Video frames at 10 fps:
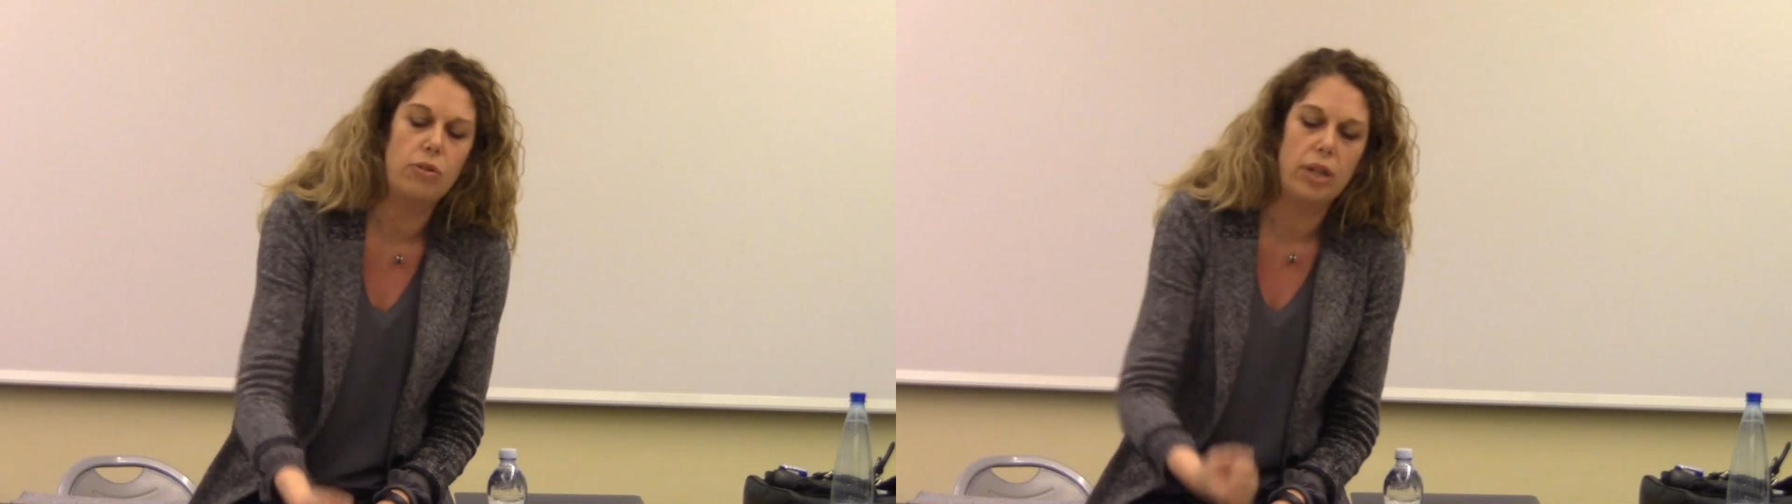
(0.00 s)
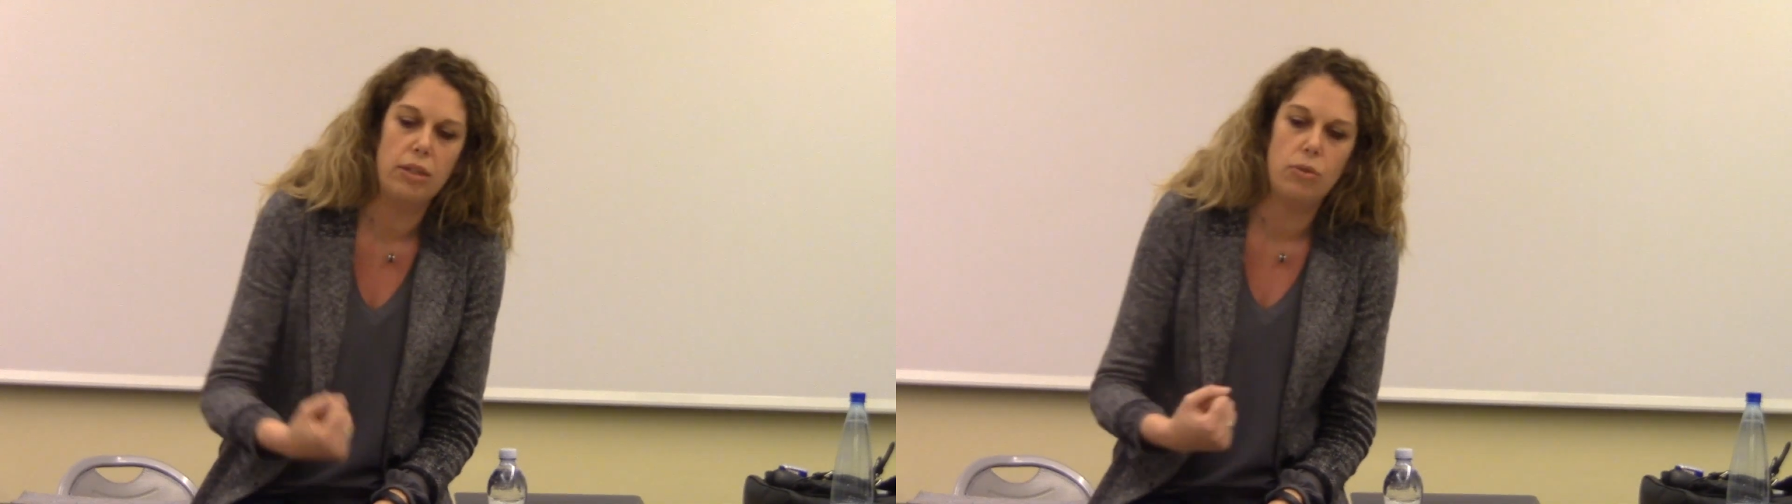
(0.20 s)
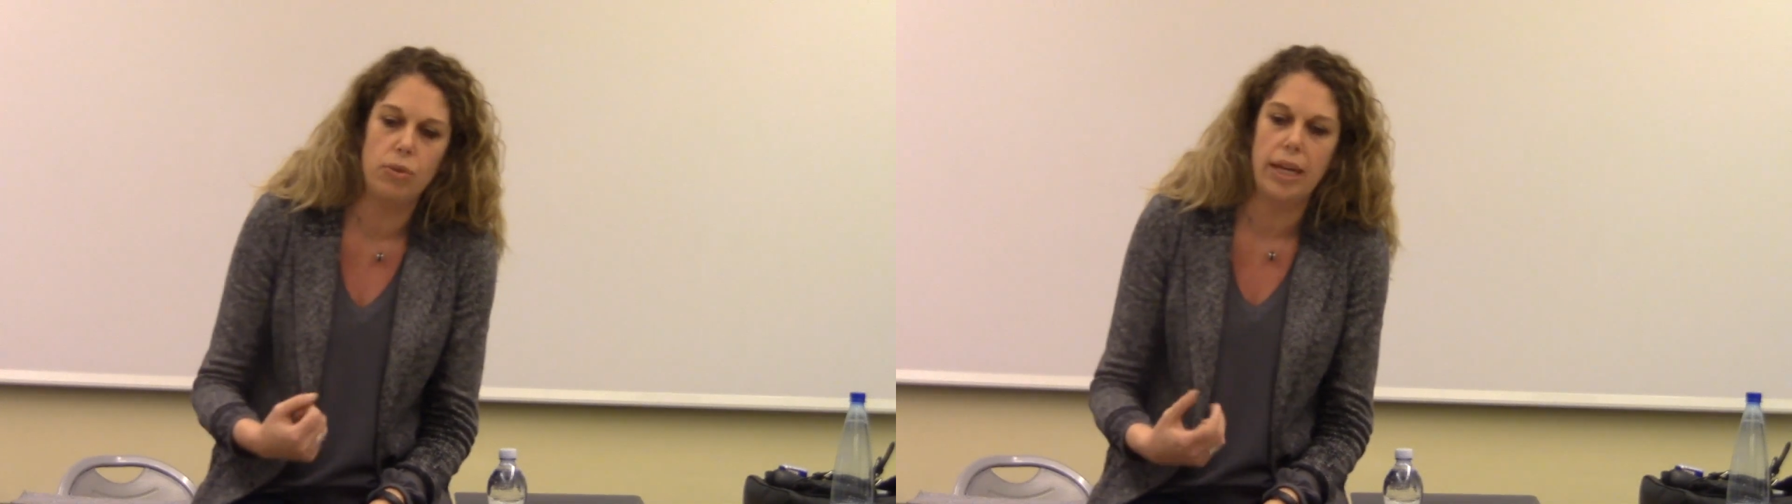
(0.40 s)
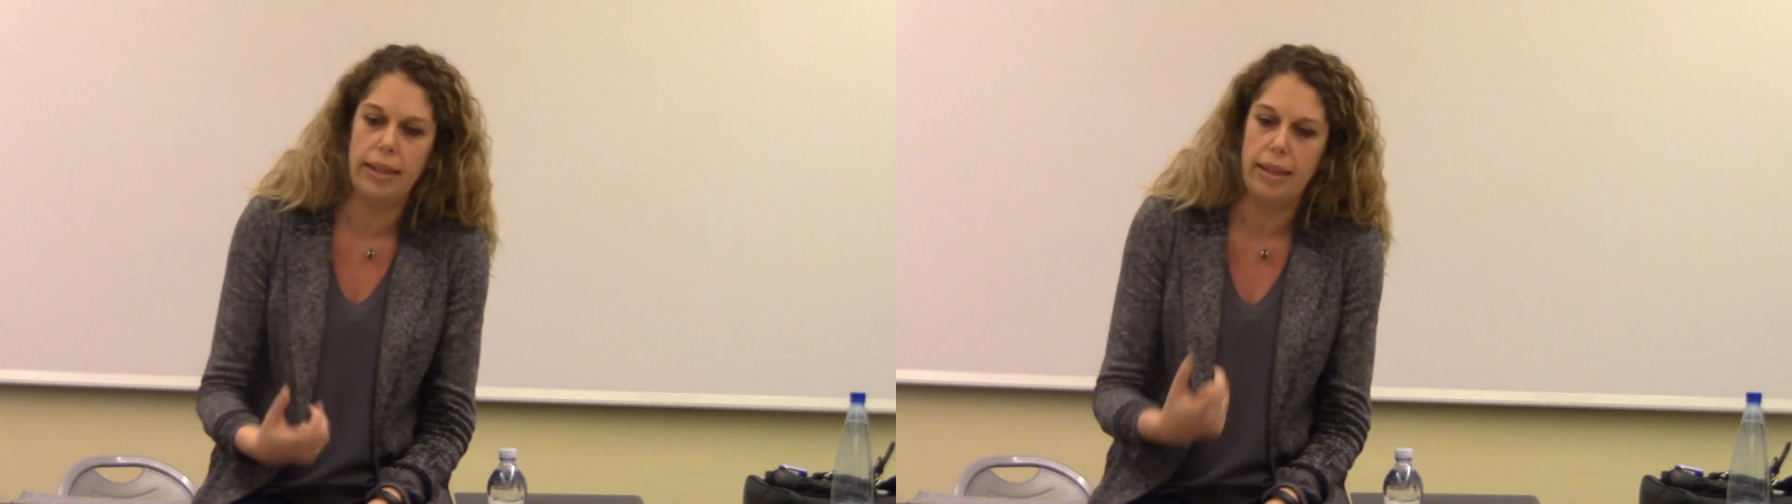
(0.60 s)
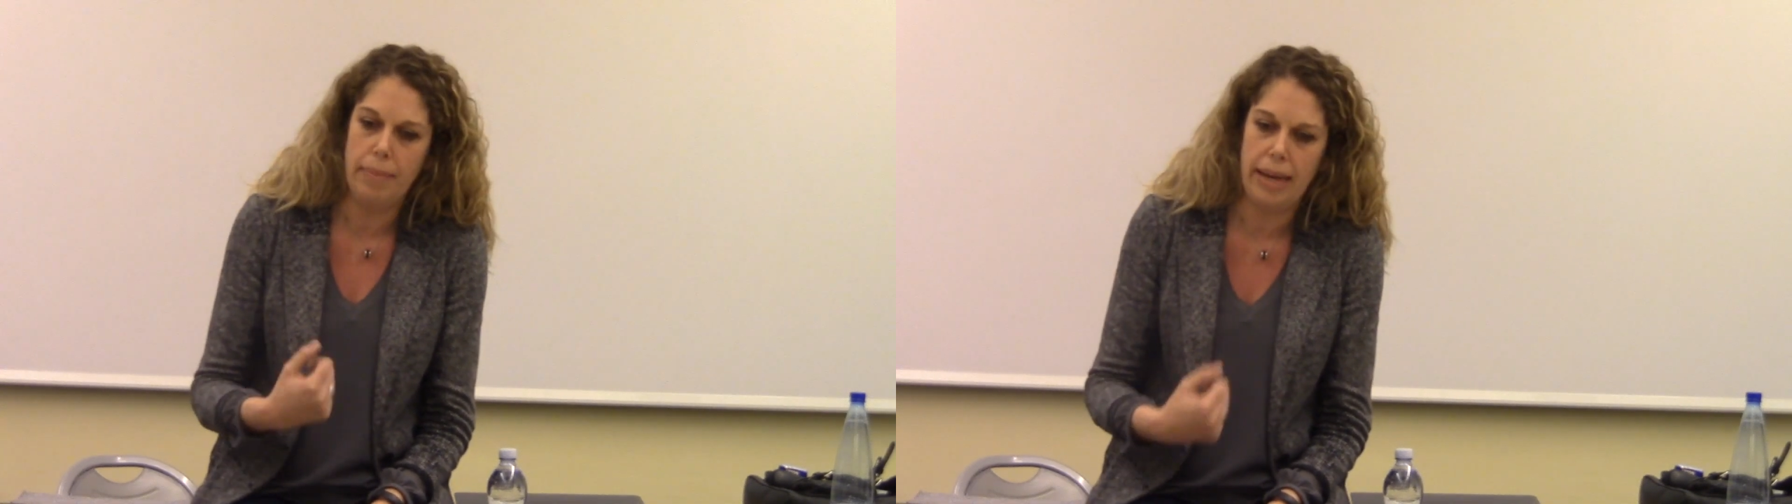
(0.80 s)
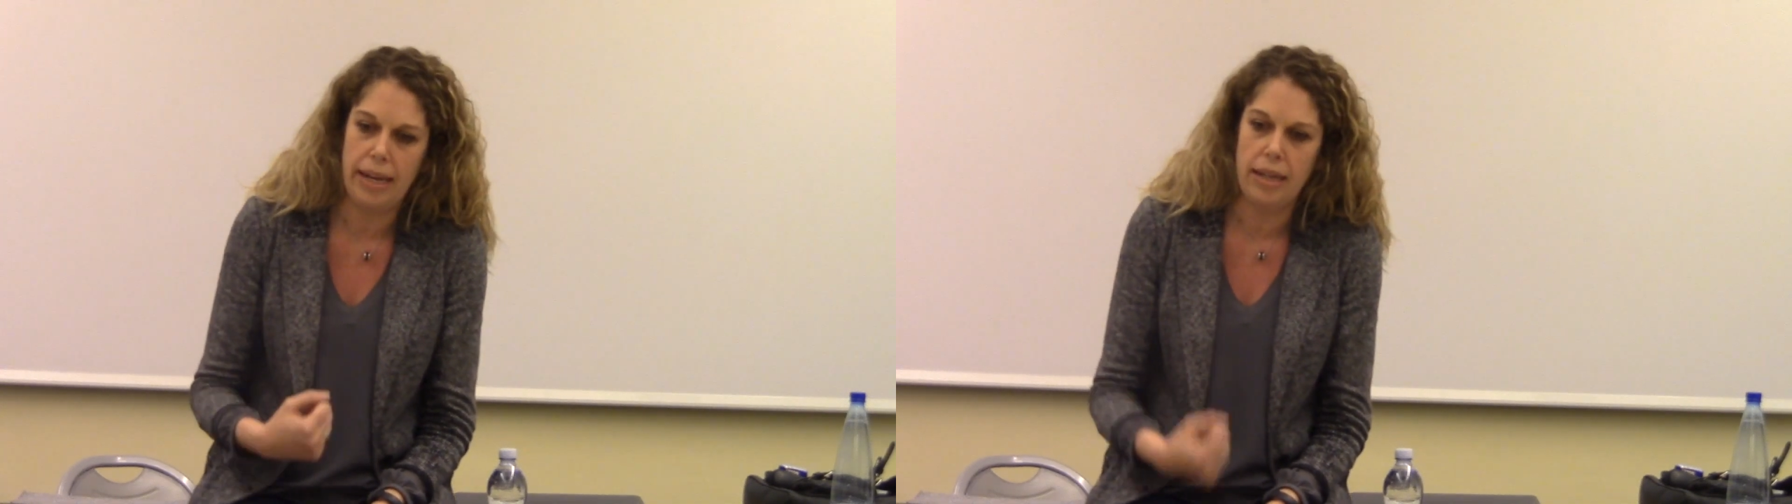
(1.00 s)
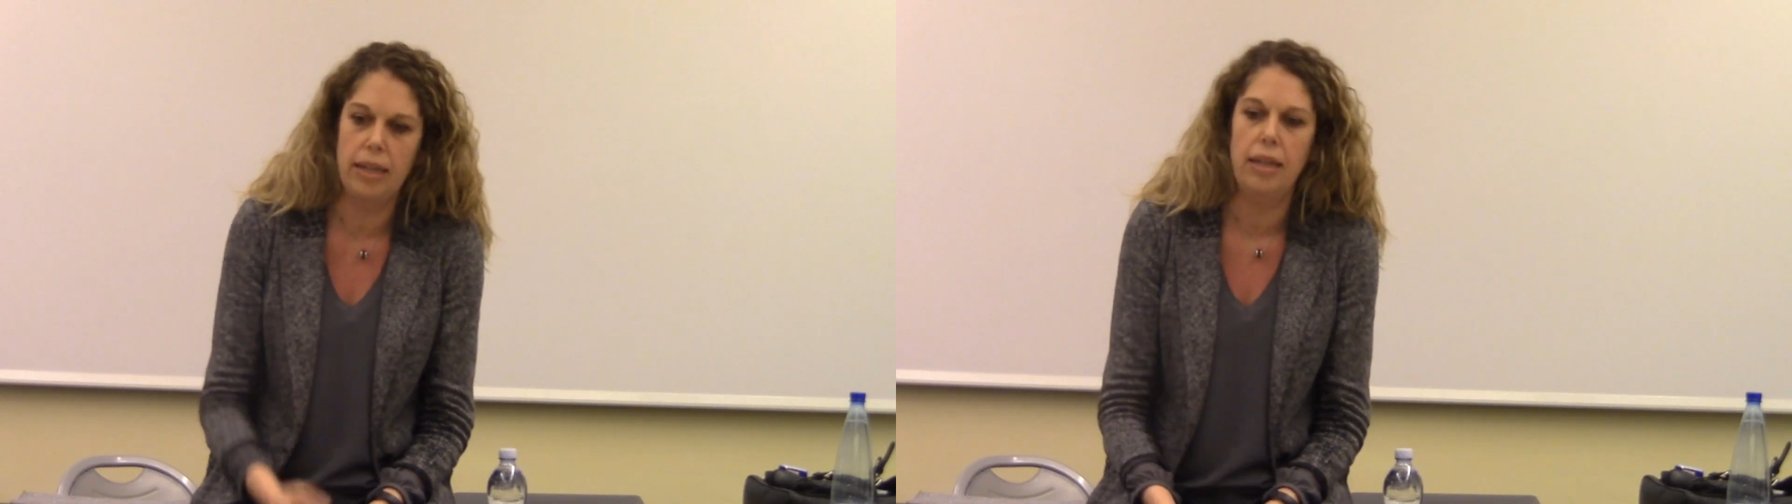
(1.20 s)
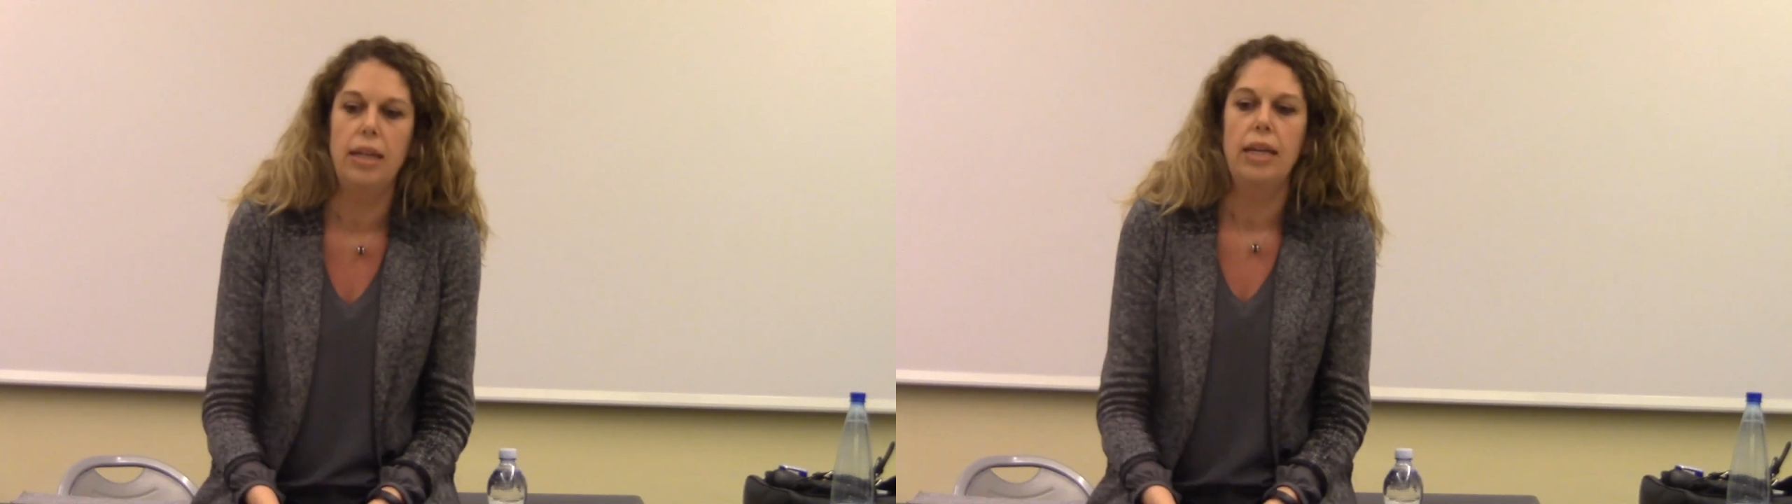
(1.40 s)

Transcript: tried to get the man,